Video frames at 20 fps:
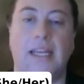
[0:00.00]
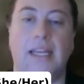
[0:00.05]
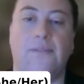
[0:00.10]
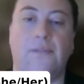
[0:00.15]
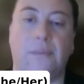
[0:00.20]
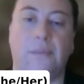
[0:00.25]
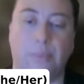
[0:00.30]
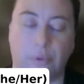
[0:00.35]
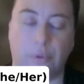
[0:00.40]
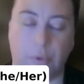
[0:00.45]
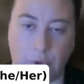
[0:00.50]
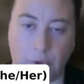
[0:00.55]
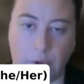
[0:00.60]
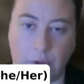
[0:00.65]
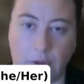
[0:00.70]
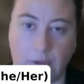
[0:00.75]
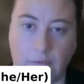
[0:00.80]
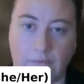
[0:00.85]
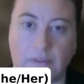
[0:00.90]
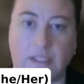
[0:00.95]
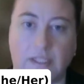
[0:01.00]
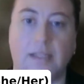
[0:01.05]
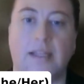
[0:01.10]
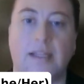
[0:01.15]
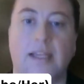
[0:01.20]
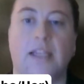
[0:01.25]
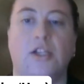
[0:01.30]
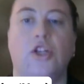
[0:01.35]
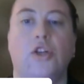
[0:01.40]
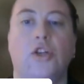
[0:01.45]
If approved,
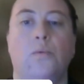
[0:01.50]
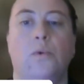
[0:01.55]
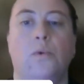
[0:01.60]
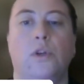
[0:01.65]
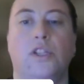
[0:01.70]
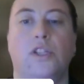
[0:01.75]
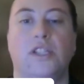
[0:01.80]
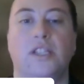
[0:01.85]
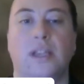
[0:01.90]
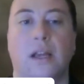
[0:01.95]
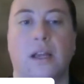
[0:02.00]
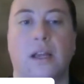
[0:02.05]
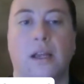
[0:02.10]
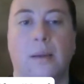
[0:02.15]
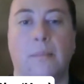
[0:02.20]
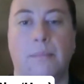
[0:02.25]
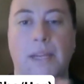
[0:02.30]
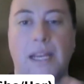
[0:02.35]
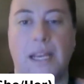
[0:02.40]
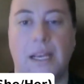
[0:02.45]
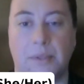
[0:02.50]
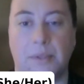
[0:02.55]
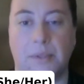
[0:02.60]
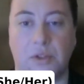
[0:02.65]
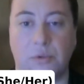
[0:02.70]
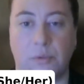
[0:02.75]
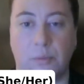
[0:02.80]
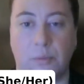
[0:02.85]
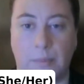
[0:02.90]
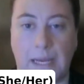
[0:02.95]
then you would be
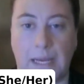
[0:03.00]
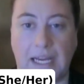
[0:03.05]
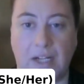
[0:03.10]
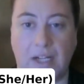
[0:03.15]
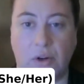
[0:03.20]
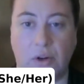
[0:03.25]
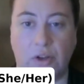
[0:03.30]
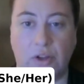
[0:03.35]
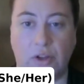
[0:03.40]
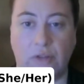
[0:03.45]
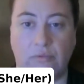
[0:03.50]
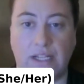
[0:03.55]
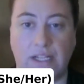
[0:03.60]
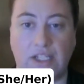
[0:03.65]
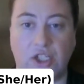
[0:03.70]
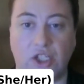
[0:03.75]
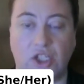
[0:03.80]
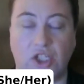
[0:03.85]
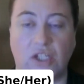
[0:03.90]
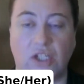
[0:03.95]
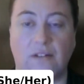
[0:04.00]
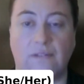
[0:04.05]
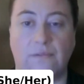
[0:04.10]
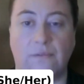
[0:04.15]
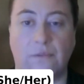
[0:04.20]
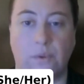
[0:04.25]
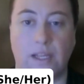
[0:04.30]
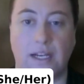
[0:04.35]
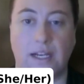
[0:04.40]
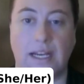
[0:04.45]
able to remain on the register
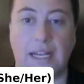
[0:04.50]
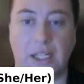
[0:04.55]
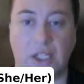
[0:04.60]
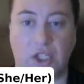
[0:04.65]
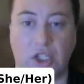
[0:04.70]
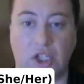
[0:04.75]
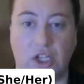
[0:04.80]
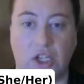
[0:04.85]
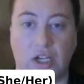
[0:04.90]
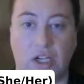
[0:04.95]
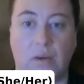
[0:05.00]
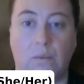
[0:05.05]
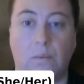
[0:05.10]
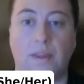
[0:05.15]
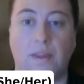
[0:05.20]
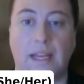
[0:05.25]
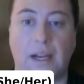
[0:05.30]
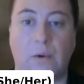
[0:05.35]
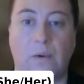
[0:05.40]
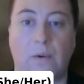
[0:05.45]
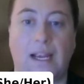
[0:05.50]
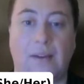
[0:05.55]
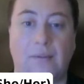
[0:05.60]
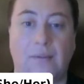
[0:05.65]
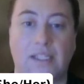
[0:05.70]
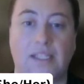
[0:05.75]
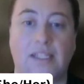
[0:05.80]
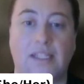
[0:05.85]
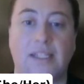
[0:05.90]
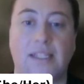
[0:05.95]
for the next year without
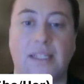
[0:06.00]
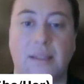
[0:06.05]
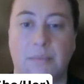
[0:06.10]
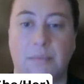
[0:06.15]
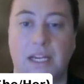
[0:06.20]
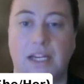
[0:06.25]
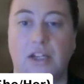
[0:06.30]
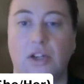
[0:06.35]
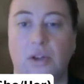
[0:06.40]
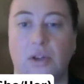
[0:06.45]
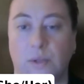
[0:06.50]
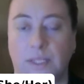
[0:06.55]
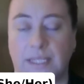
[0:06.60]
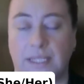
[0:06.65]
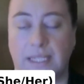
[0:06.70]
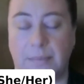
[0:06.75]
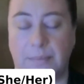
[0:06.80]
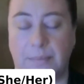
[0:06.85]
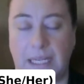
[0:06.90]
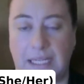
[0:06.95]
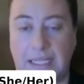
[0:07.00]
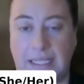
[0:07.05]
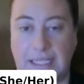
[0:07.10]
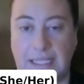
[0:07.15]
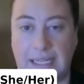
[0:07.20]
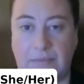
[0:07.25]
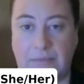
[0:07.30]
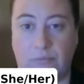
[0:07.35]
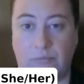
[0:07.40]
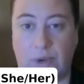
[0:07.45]
having to submit your
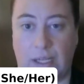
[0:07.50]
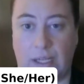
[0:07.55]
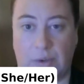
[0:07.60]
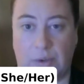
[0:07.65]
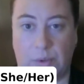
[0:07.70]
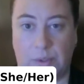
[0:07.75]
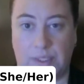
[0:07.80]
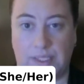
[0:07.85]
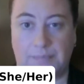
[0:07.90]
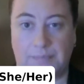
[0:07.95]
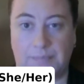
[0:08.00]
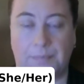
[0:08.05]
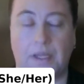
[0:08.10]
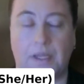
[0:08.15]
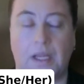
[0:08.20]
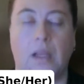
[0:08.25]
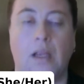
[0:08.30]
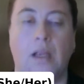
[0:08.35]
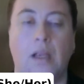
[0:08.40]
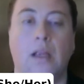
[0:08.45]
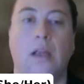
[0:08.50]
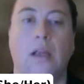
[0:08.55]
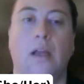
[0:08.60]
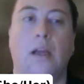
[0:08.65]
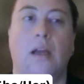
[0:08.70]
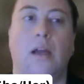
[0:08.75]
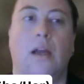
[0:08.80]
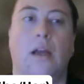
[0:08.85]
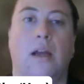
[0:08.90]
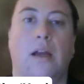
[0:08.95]
CPD record.
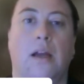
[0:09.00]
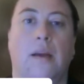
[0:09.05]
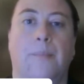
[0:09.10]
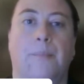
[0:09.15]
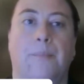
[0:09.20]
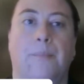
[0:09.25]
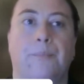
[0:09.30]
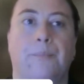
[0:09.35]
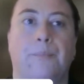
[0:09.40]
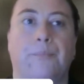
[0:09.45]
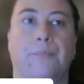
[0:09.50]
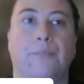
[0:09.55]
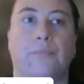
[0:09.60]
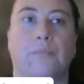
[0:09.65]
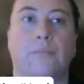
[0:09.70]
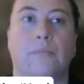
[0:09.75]
And